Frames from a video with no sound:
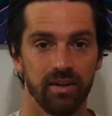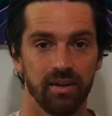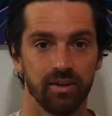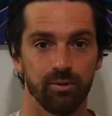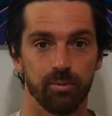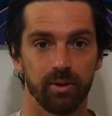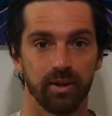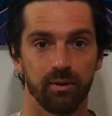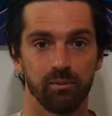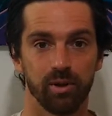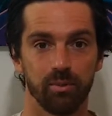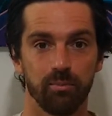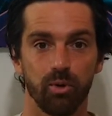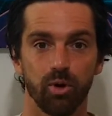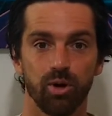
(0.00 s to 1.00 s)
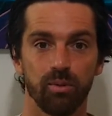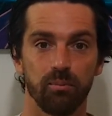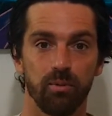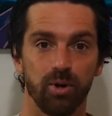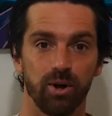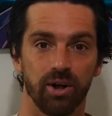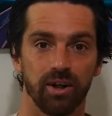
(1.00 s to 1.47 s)
is becoming more and
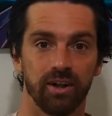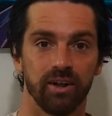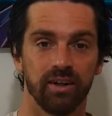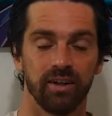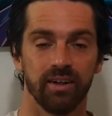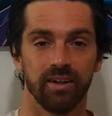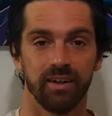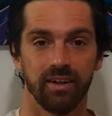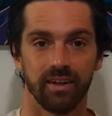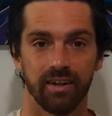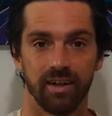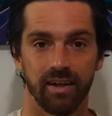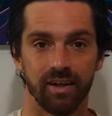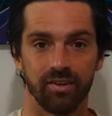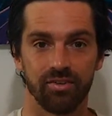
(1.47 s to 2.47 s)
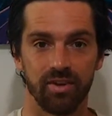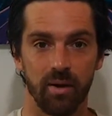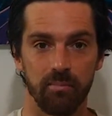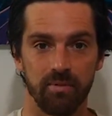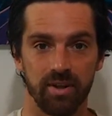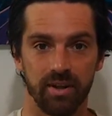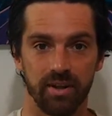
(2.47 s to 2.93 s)
more
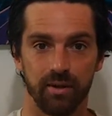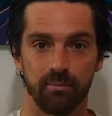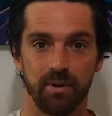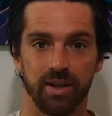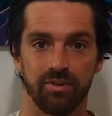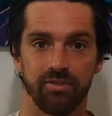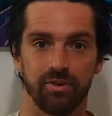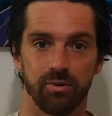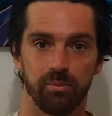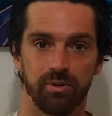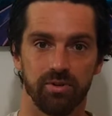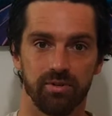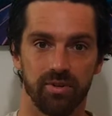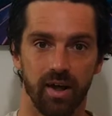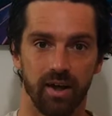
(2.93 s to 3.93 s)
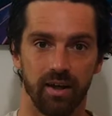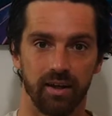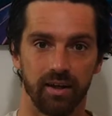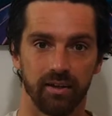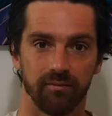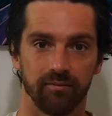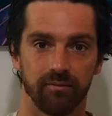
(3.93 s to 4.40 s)
accepted in mainstream
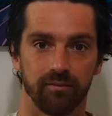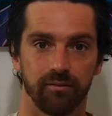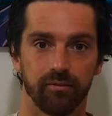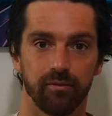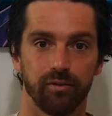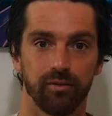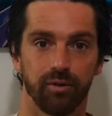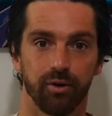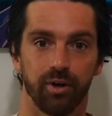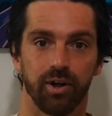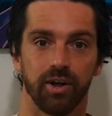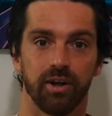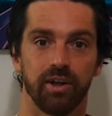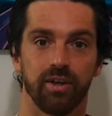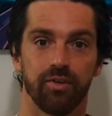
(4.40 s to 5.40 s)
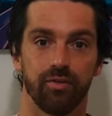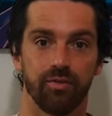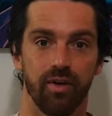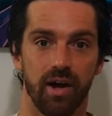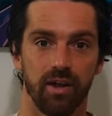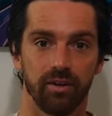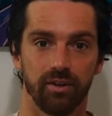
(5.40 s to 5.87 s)
society for its
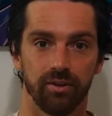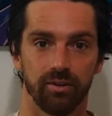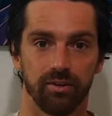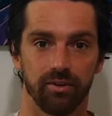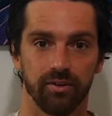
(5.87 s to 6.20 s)
value.